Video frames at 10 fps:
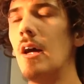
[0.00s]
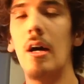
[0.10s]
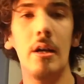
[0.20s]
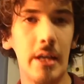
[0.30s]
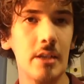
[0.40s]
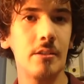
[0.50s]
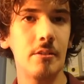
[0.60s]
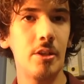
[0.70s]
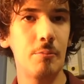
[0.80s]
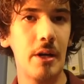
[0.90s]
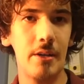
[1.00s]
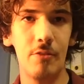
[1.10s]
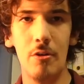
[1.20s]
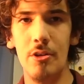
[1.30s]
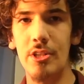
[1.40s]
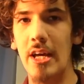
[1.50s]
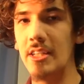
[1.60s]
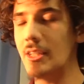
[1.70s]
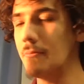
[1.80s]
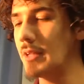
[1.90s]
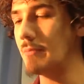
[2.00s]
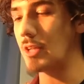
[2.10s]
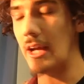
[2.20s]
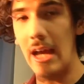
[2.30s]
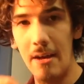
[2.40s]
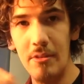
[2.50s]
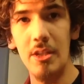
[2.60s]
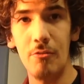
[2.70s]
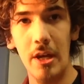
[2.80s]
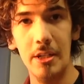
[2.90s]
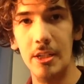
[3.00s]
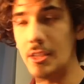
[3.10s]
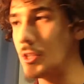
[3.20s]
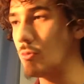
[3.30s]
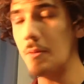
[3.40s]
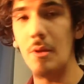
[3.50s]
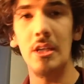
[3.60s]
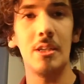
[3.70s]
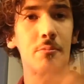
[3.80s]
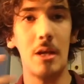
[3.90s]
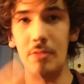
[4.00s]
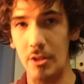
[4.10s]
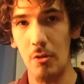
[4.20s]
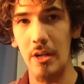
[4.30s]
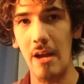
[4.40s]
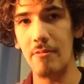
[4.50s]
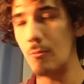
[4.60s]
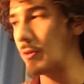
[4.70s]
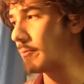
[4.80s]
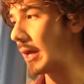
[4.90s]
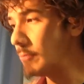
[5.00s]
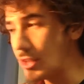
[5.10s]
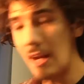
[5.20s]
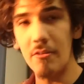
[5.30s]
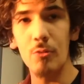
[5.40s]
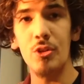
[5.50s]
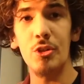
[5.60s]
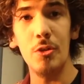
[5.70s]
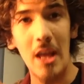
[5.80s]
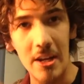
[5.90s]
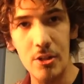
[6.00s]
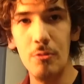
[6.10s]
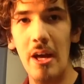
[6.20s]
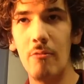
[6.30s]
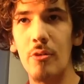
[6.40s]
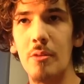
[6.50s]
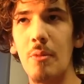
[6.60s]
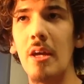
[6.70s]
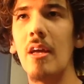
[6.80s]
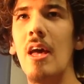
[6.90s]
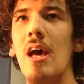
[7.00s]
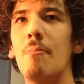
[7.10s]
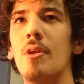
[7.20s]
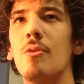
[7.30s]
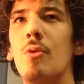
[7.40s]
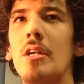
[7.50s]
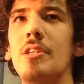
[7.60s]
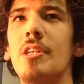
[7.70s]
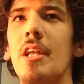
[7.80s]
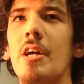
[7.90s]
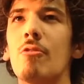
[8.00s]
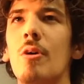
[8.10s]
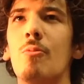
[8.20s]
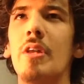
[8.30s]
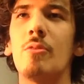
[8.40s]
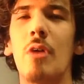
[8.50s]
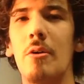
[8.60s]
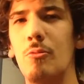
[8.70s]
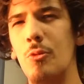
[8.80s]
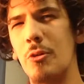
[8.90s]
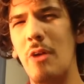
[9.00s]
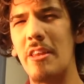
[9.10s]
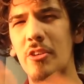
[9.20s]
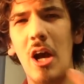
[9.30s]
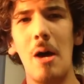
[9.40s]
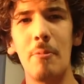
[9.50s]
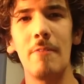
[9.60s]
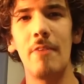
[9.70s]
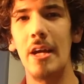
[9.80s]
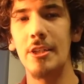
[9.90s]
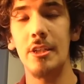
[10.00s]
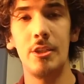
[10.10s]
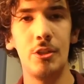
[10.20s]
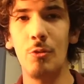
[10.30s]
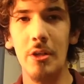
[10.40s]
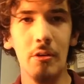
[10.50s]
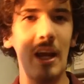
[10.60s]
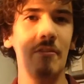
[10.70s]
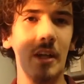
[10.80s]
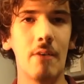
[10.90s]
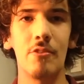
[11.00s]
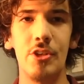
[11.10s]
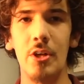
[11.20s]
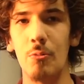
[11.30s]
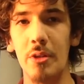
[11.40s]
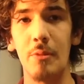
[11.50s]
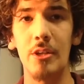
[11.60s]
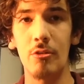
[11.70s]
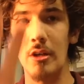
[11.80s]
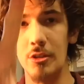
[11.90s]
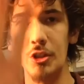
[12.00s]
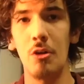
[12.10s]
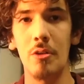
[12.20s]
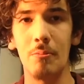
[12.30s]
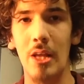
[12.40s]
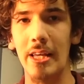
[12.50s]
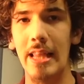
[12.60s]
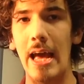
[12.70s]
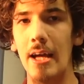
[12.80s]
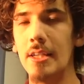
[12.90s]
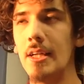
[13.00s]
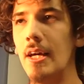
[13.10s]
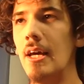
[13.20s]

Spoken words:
again, you might have noticed that sometimes I have these VHSs with me, sometimes I don't have them with me. I'm just having the ones that I do have with me, but the ones that I grew up with were rather copied VHSs, so I don't have the covers here with me, so I'll just show them like that.